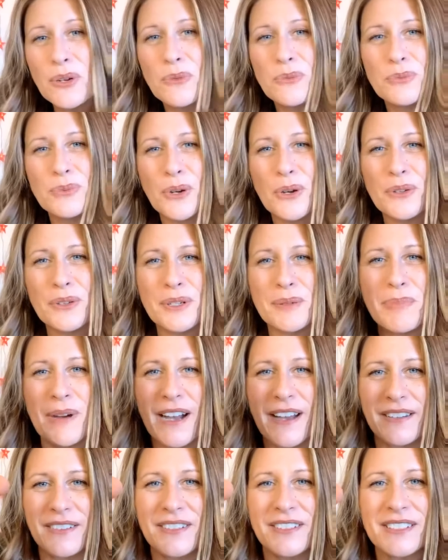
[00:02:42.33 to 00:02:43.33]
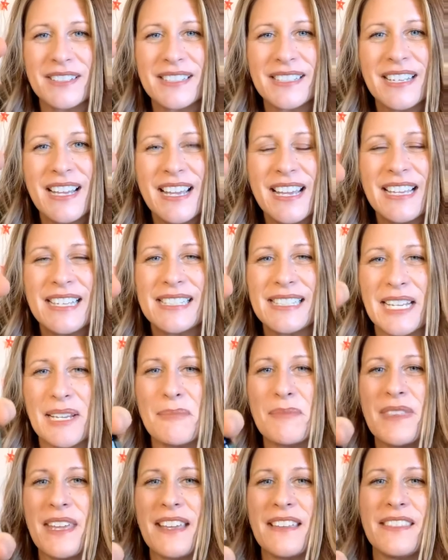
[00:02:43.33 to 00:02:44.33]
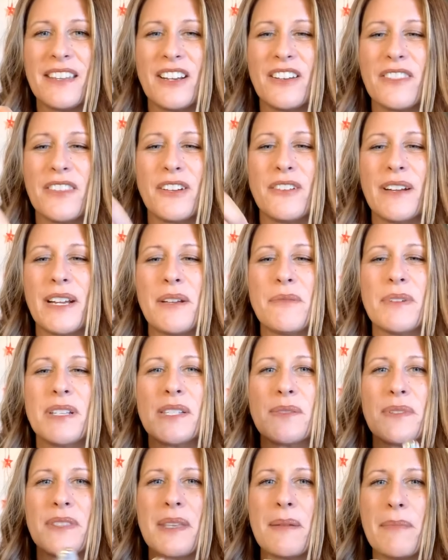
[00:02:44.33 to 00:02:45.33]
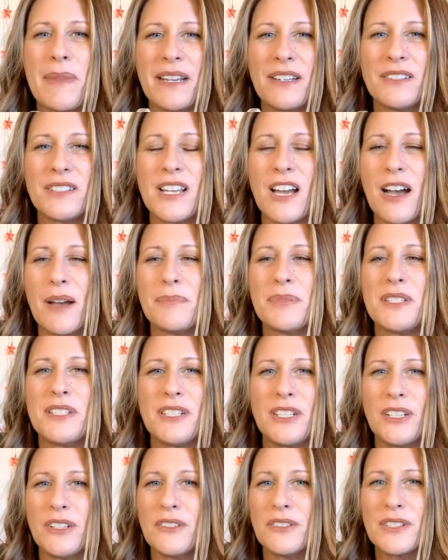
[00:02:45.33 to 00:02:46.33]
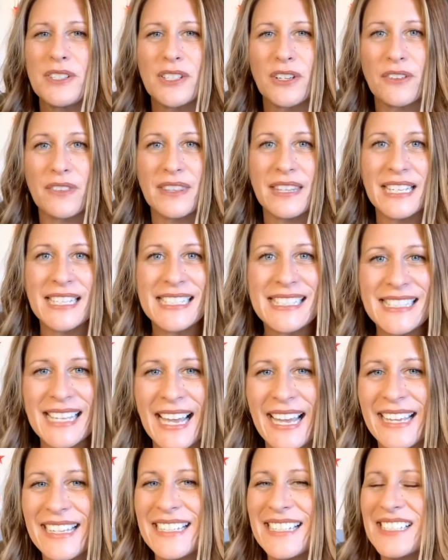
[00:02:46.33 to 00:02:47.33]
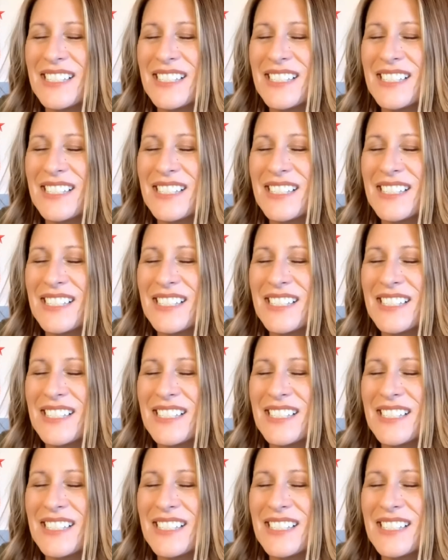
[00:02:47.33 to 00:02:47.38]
roller bottles. Same thing, they're the great ones with the metal tops too. So this set is